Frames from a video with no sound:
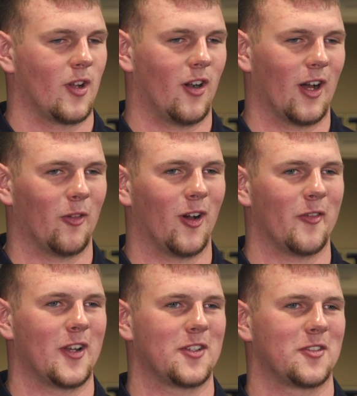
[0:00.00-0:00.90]
Oh, I love
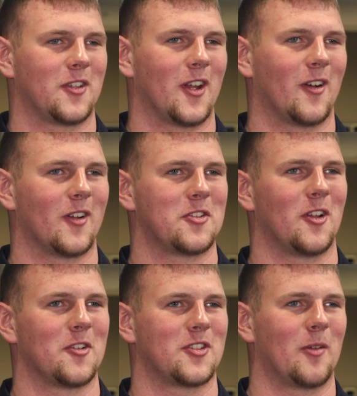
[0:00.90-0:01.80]
it. It's, you know, it's
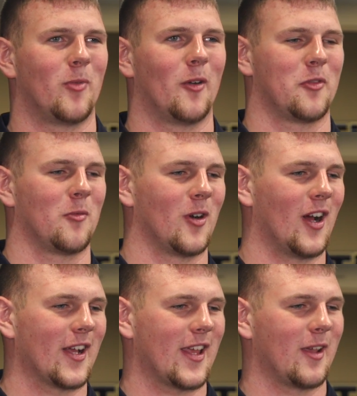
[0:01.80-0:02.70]
another step up from where
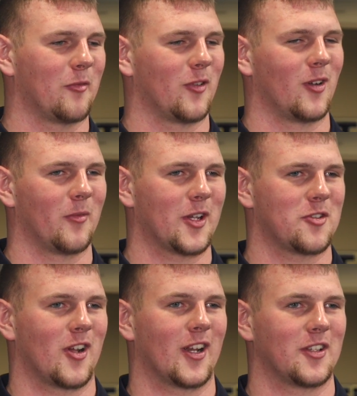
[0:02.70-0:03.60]
I came from, like
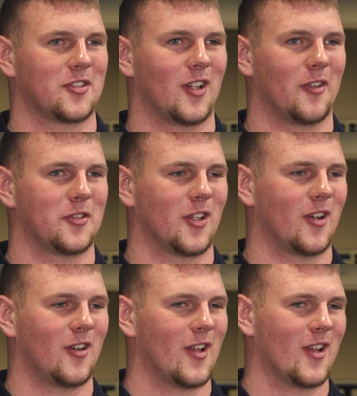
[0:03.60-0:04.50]
training and stuff.
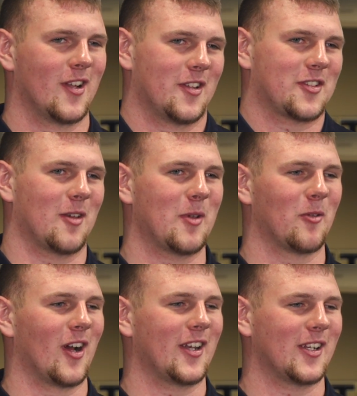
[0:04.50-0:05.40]
So it's getting me
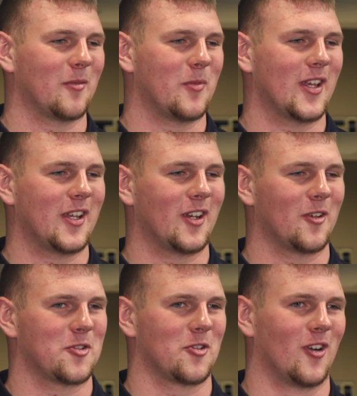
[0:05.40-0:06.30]
where I need to be, you
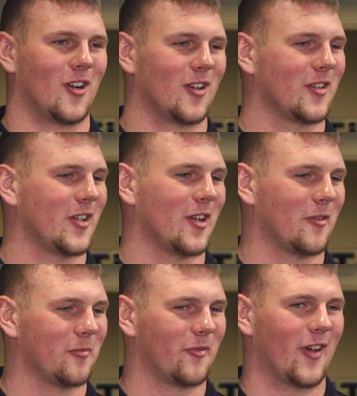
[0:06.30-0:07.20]
know, strong, you know,
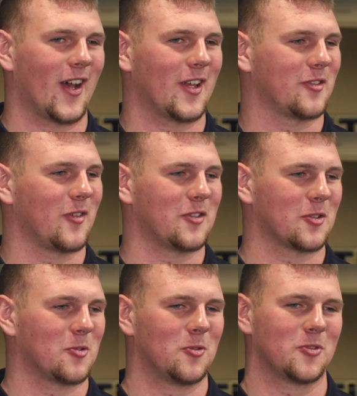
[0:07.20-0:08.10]
fast,
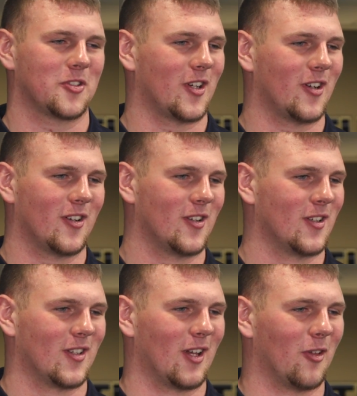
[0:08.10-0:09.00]
physical. So
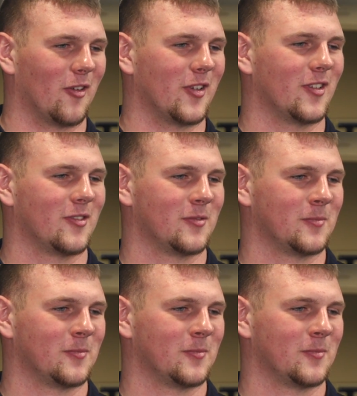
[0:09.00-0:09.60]
I love it.